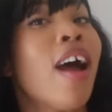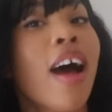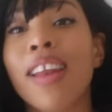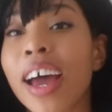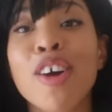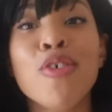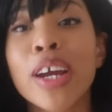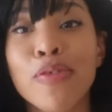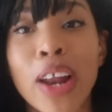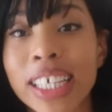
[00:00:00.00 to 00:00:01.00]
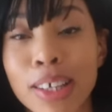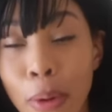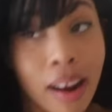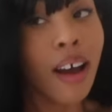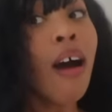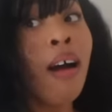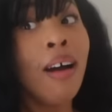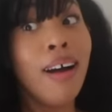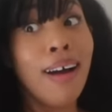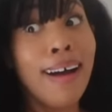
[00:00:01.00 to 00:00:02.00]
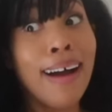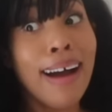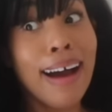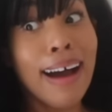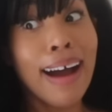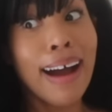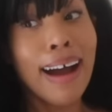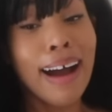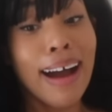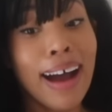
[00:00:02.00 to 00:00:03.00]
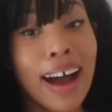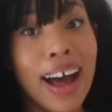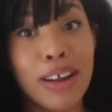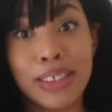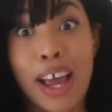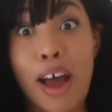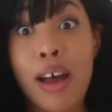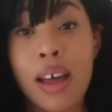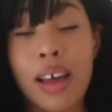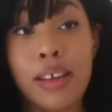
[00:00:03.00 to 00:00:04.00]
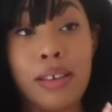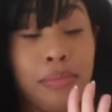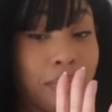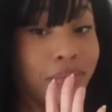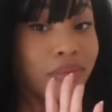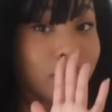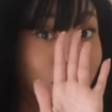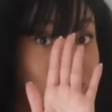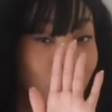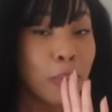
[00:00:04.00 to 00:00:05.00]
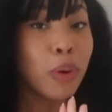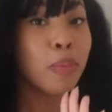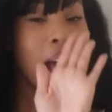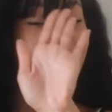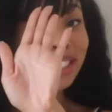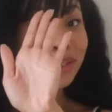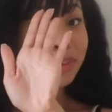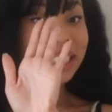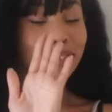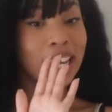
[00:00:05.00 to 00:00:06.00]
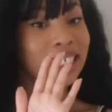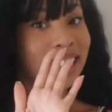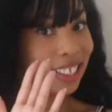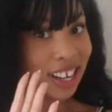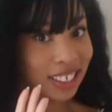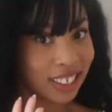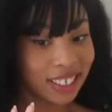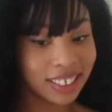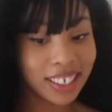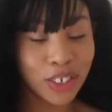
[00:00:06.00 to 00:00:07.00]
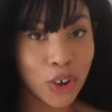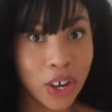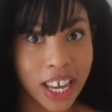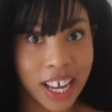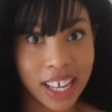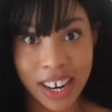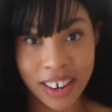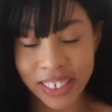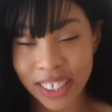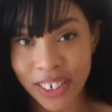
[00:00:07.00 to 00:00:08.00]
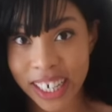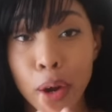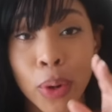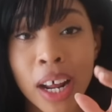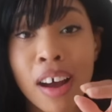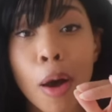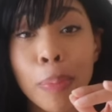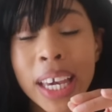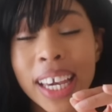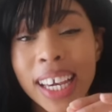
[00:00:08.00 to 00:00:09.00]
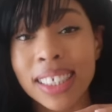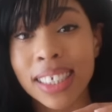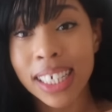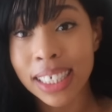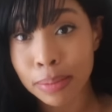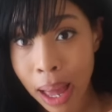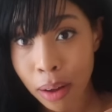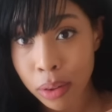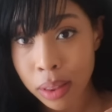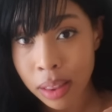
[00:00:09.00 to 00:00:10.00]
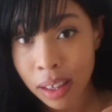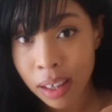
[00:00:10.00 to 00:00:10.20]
like a reflex, I went and I was like and put my hand up in his face and I was like, not here, no, sorry. When I got a peek into his mouth,